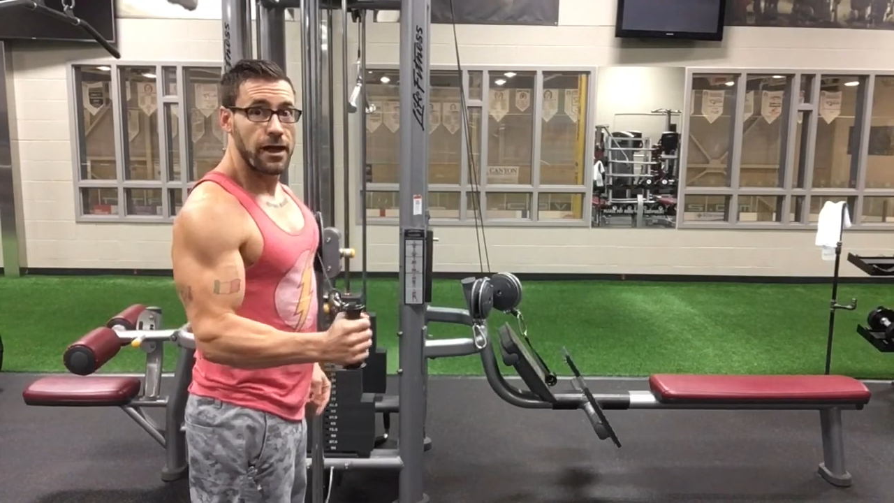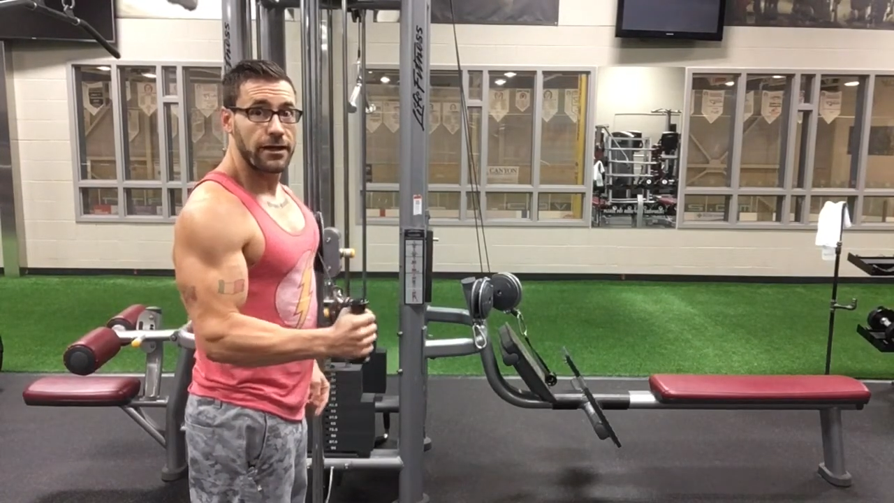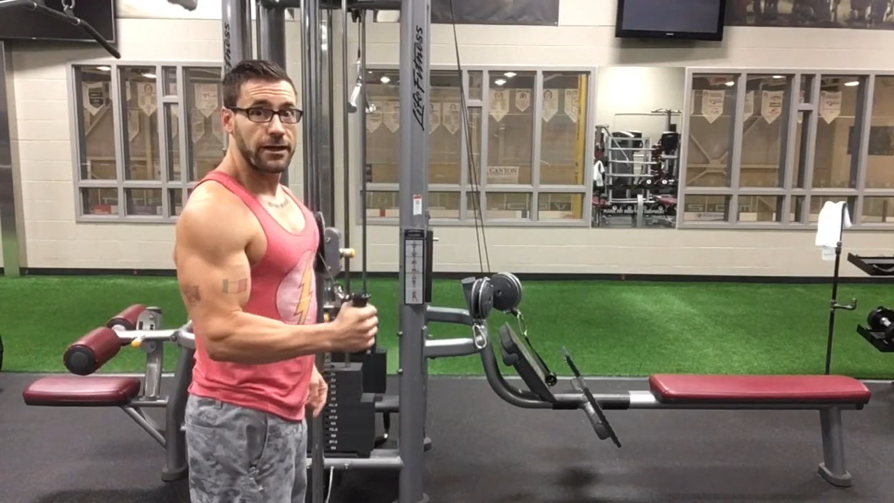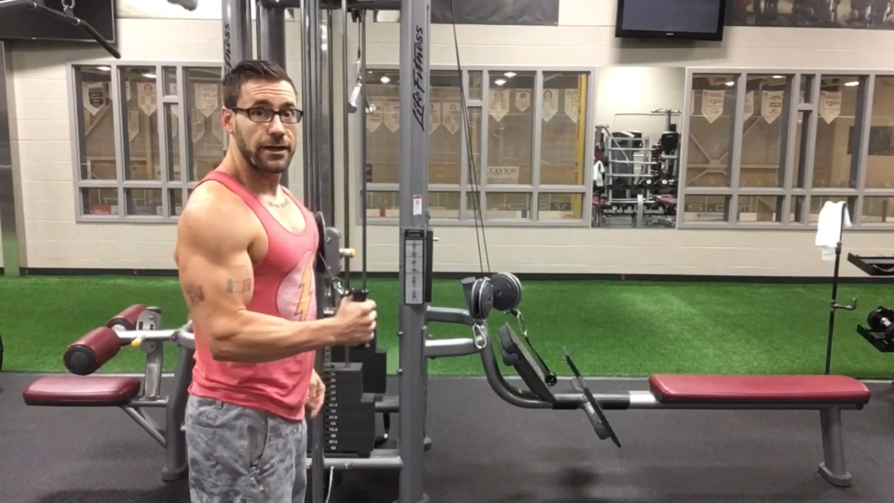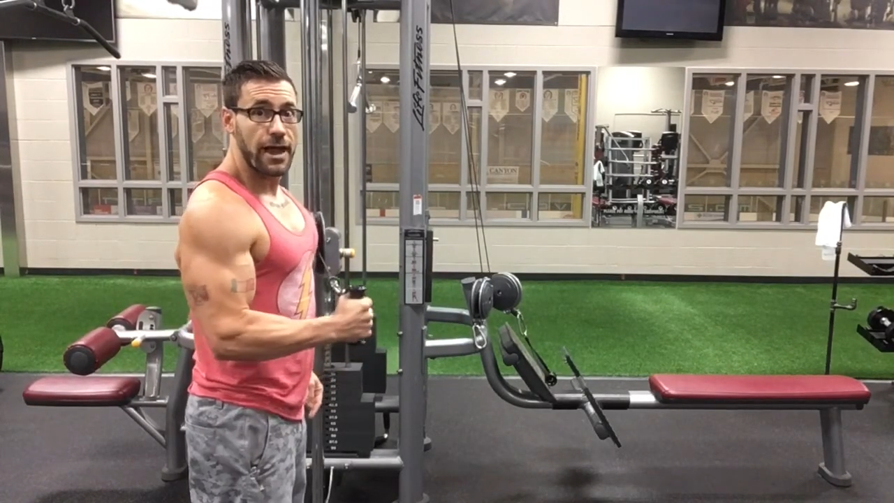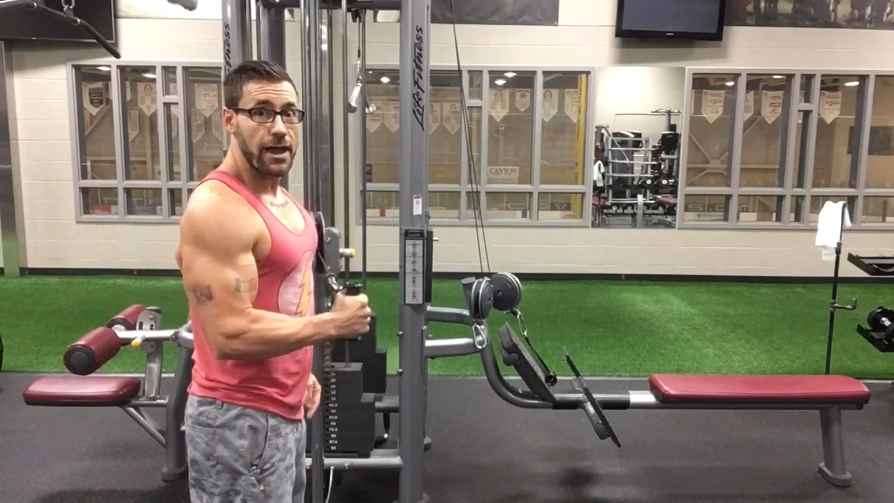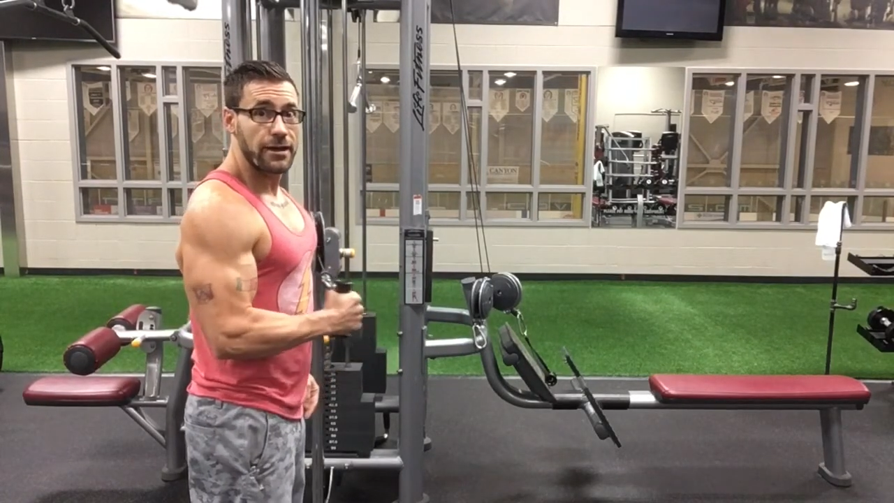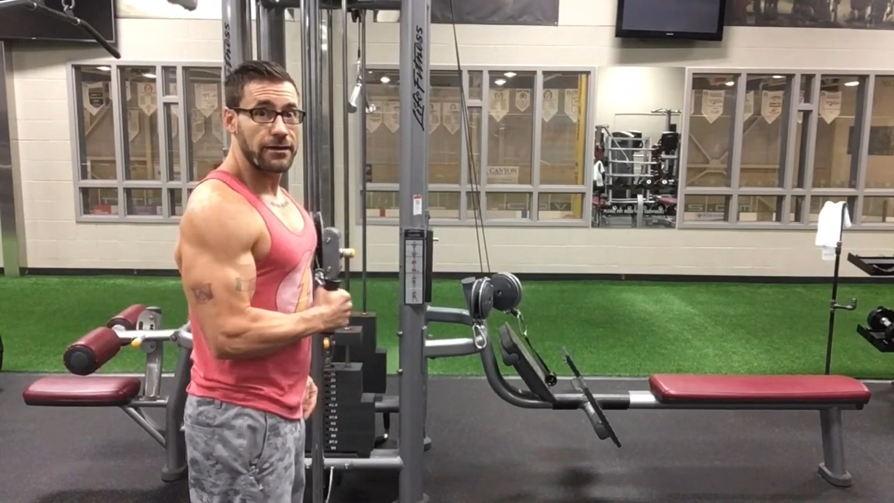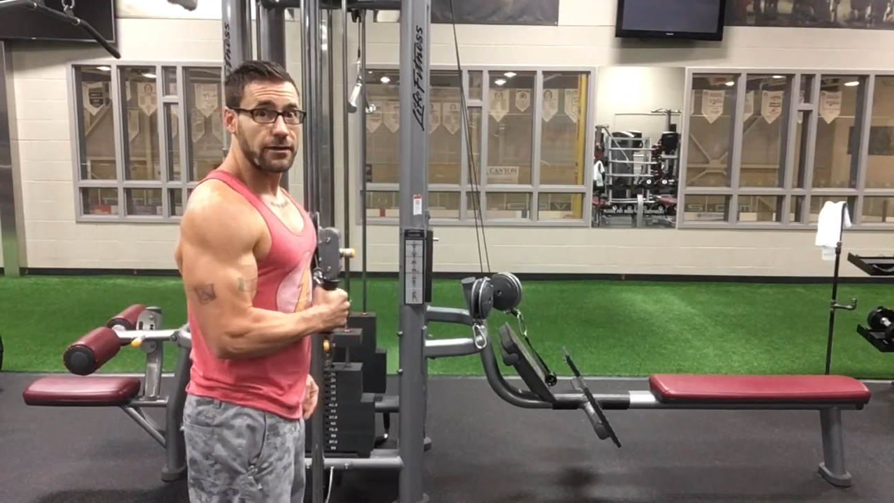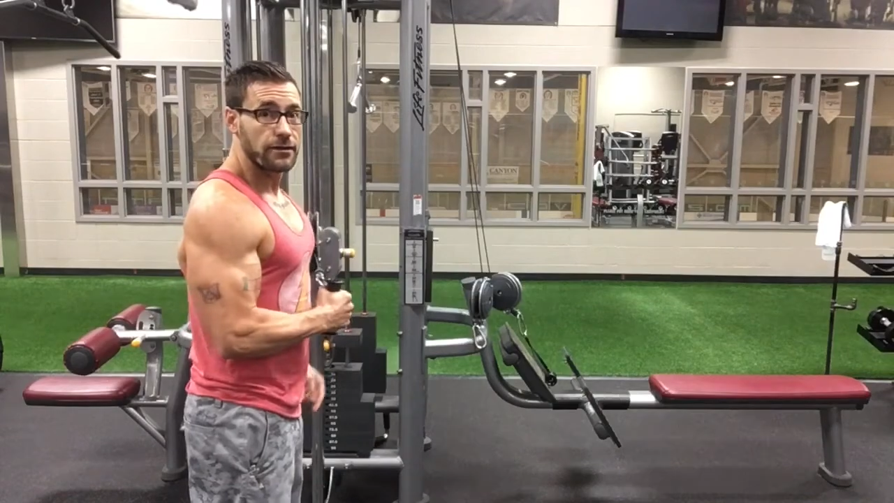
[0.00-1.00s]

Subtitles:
And again,